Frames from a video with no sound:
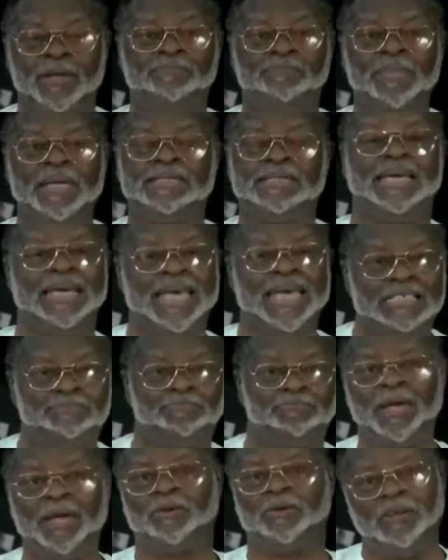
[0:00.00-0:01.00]
which means in
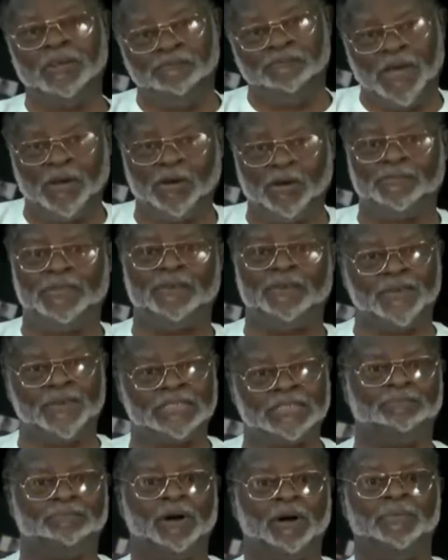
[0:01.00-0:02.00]
spite of the failure of that
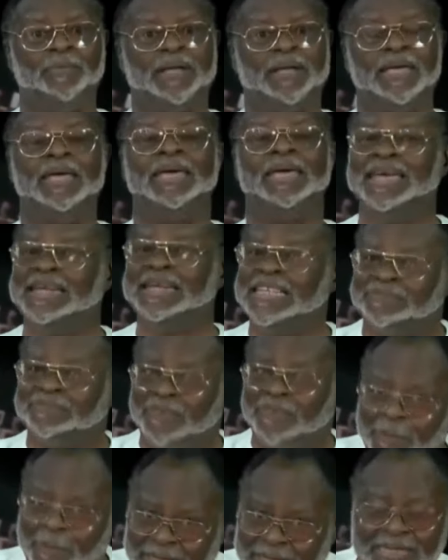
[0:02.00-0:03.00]
First Republic, it is
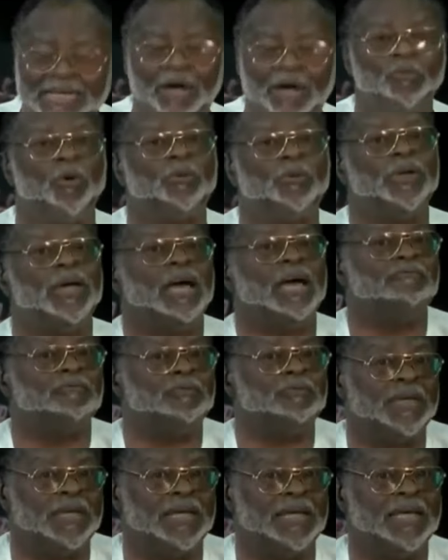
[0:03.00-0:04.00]
far better than what we have
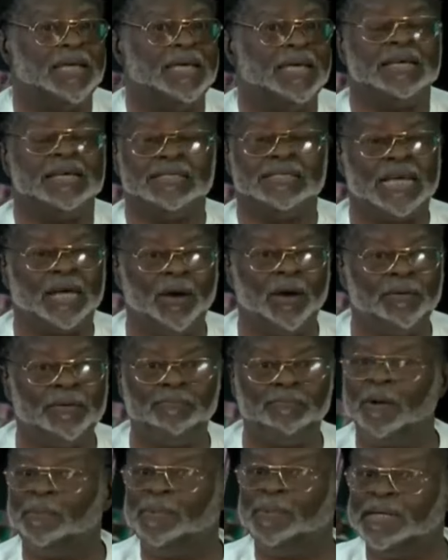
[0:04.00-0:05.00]
today. Second
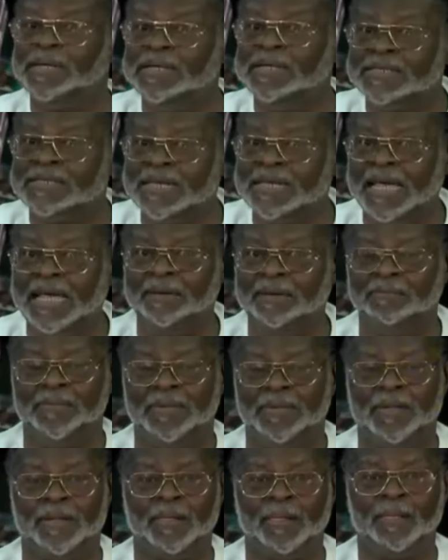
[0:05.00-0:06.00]
Republic, the same.
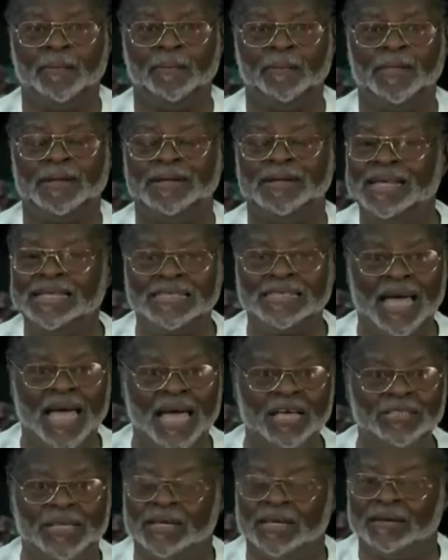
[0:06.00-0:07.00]
These
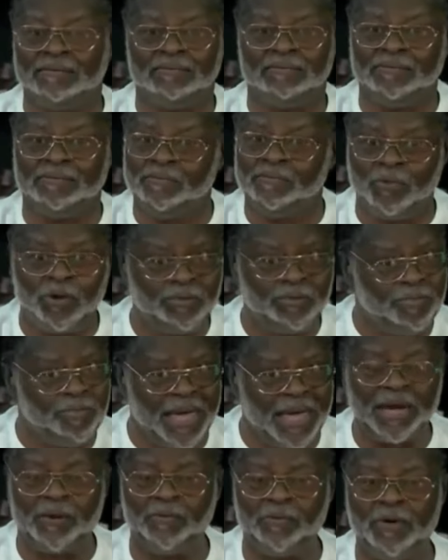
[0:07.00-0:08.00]
guys, both
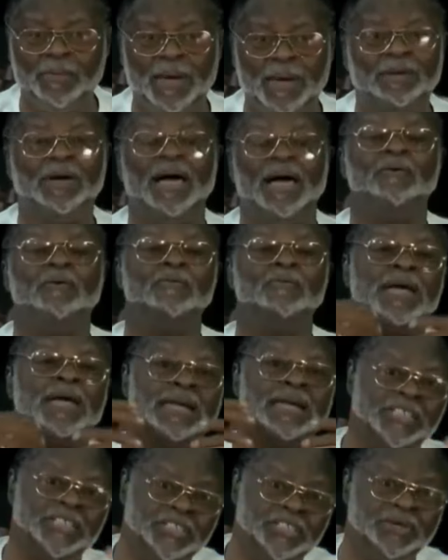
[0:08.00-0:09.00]
men and women, were
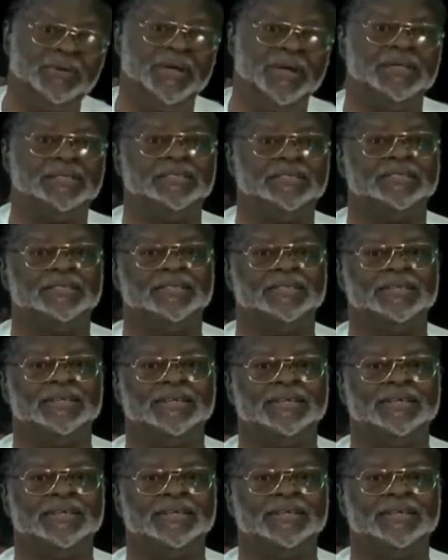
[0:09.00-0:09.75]
Nigerians.